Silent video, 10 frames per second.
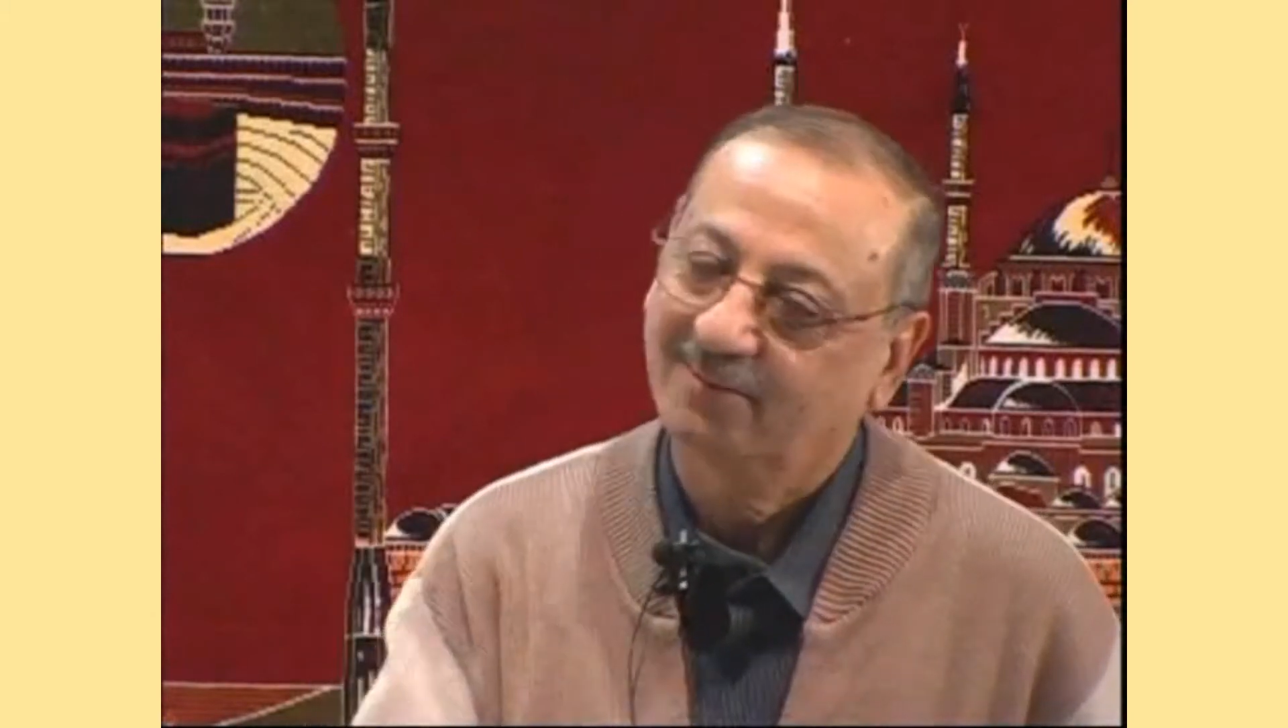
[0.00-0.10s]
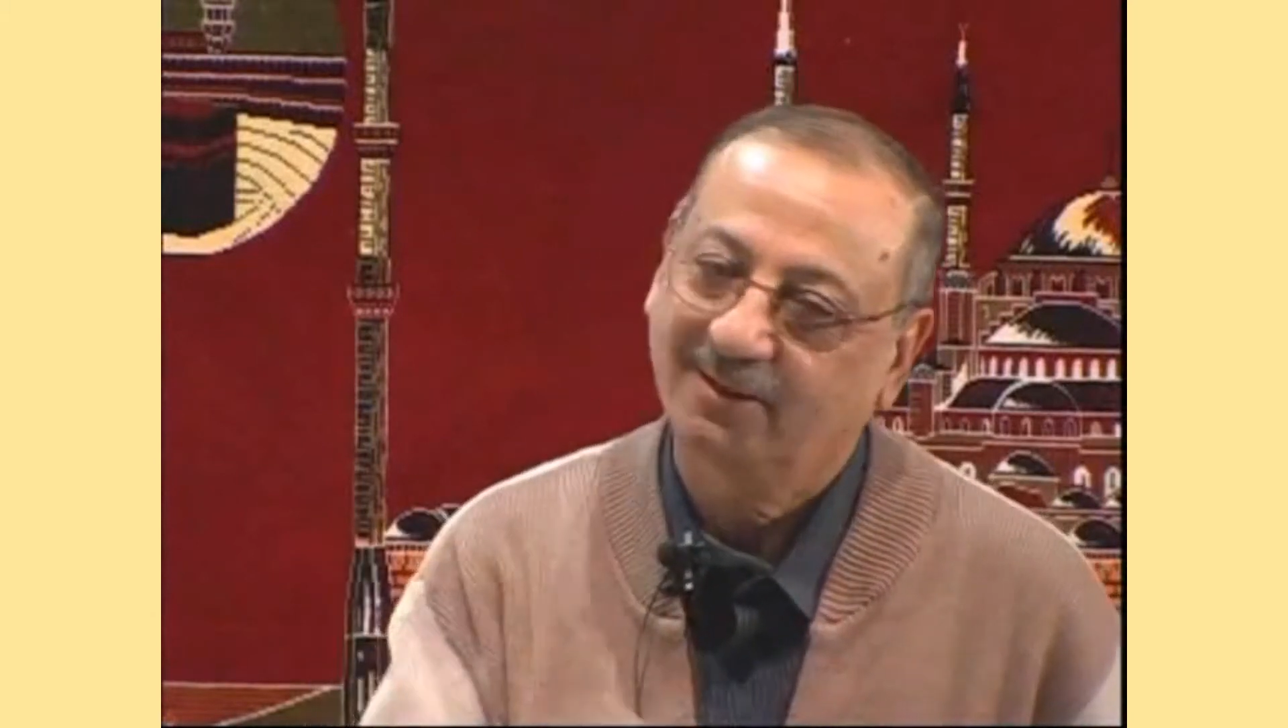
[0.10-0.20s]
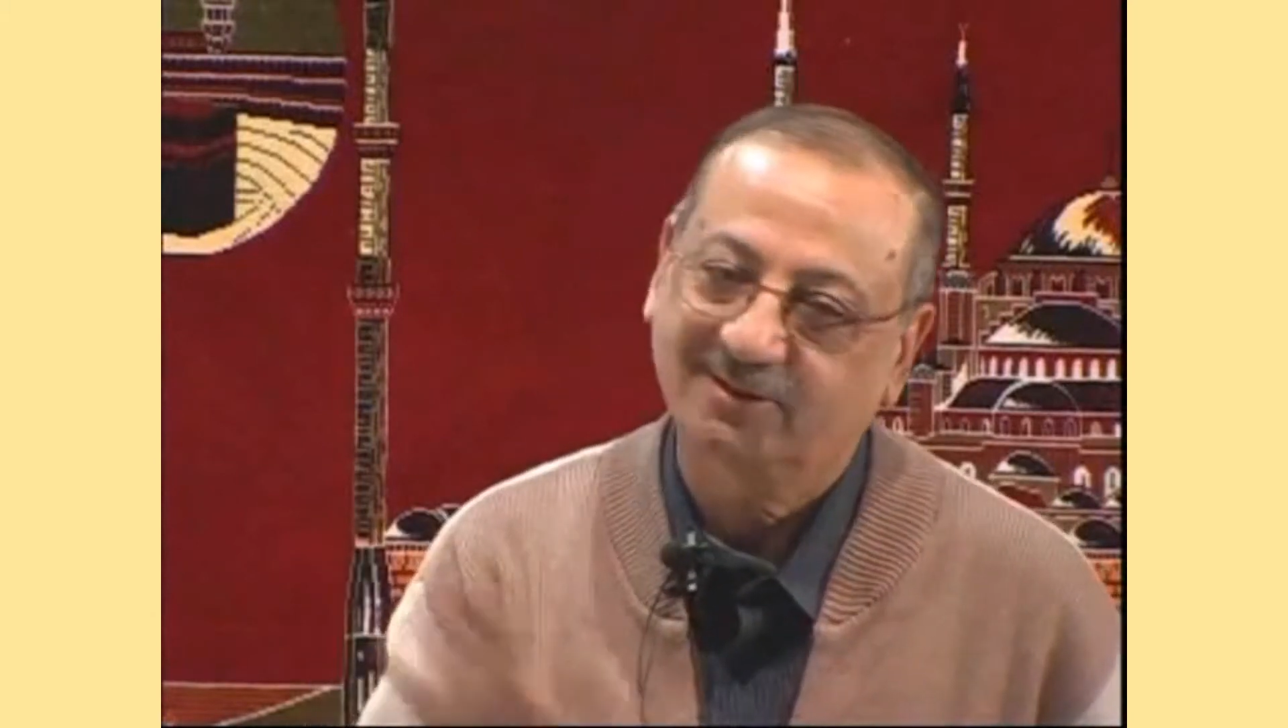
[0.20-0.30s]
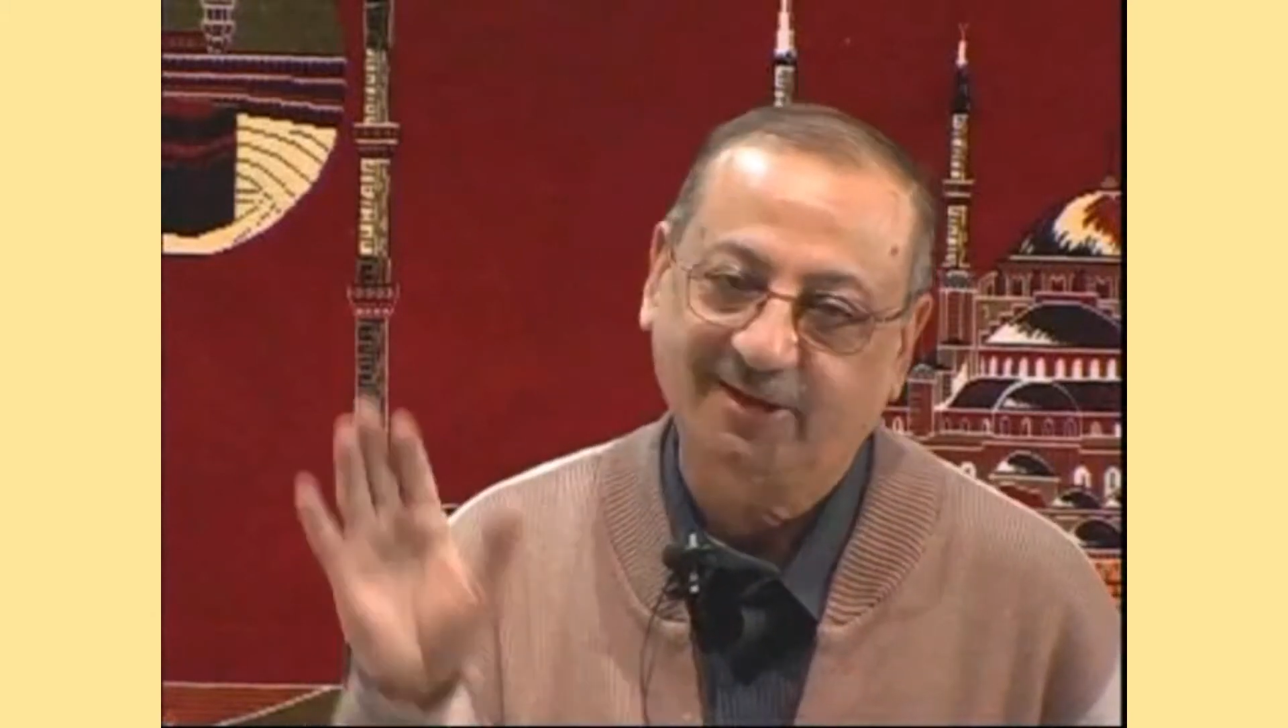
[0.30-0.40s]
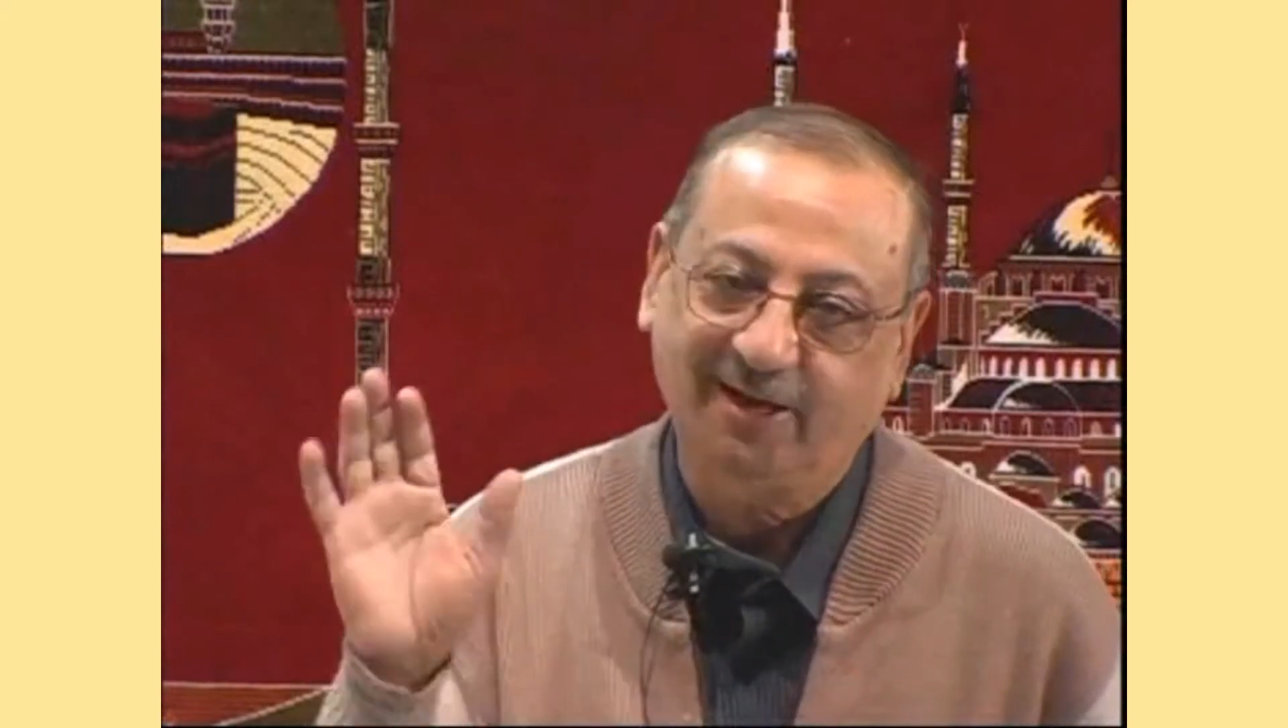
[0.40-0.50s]

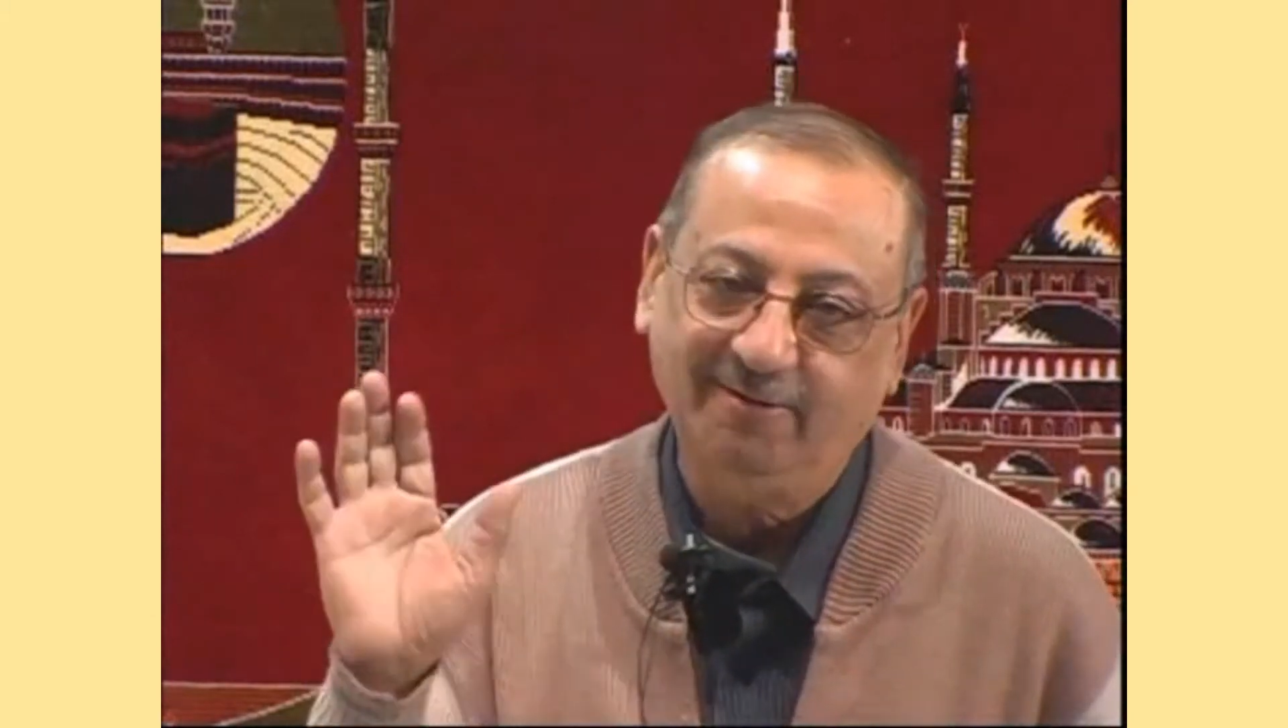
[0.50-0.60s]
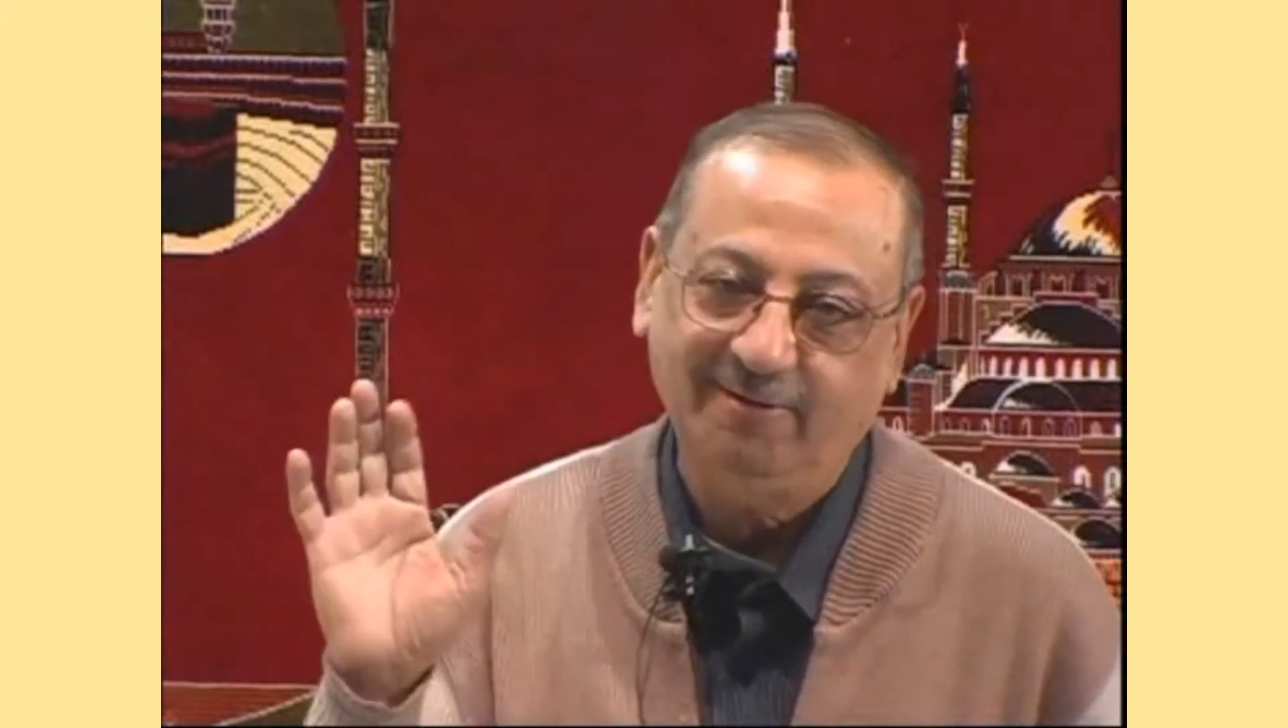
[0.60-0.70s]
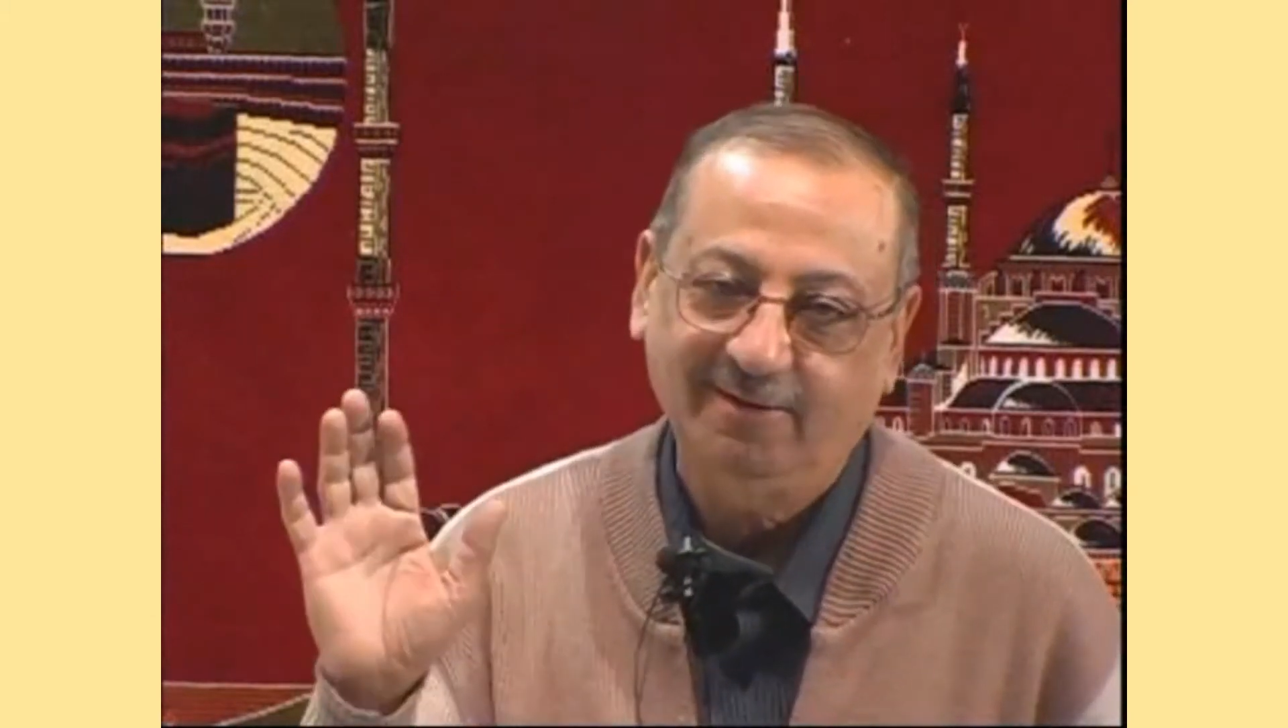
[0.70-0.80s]
must have